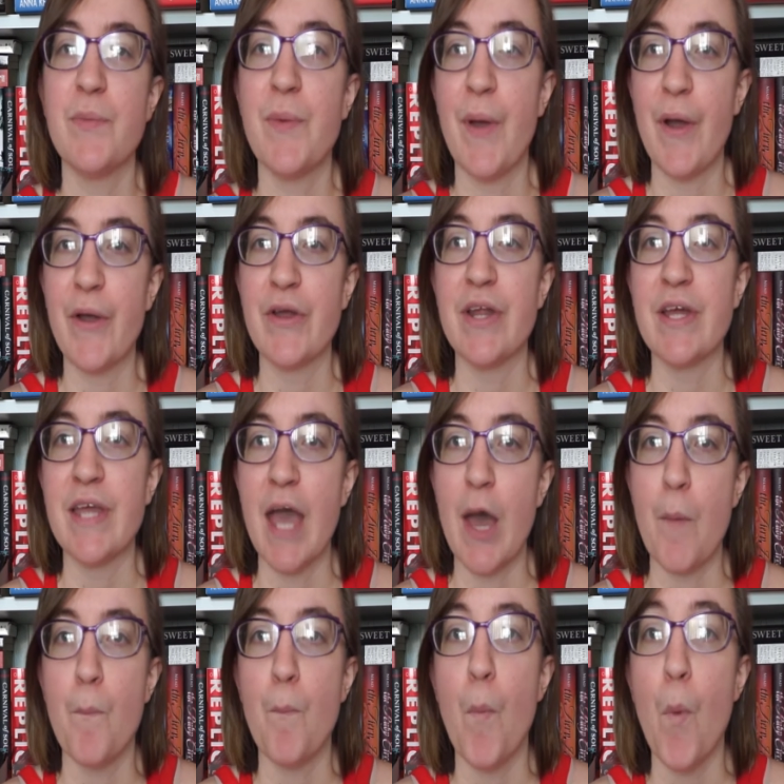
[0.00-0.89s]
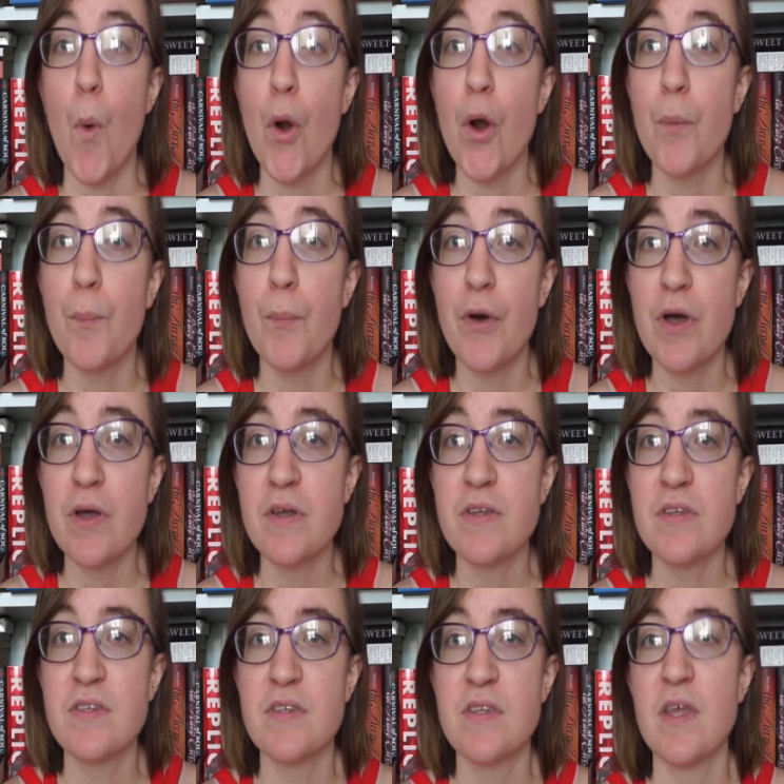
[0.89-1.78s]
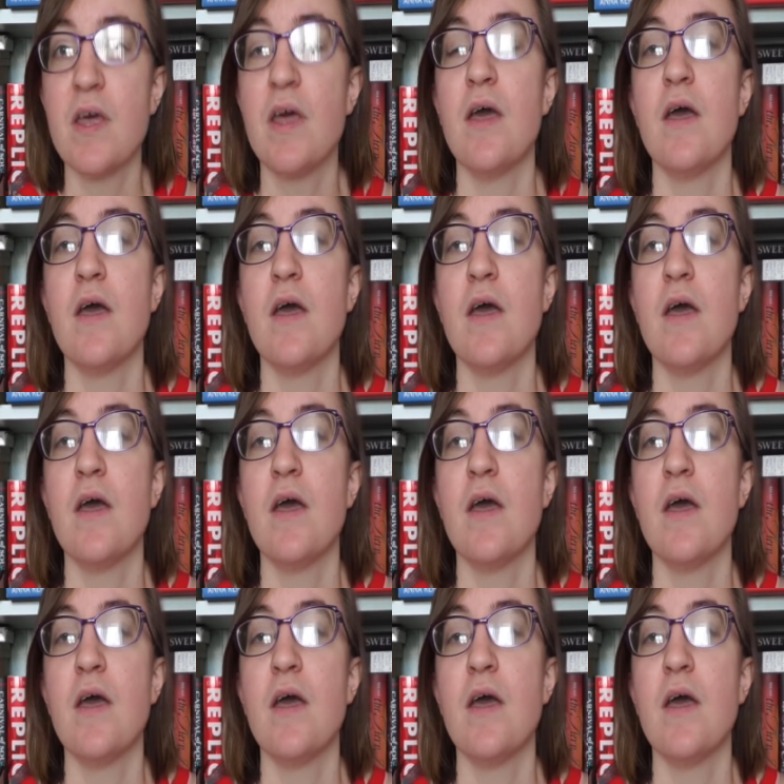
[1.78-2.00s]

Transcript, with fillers: we are going to get more books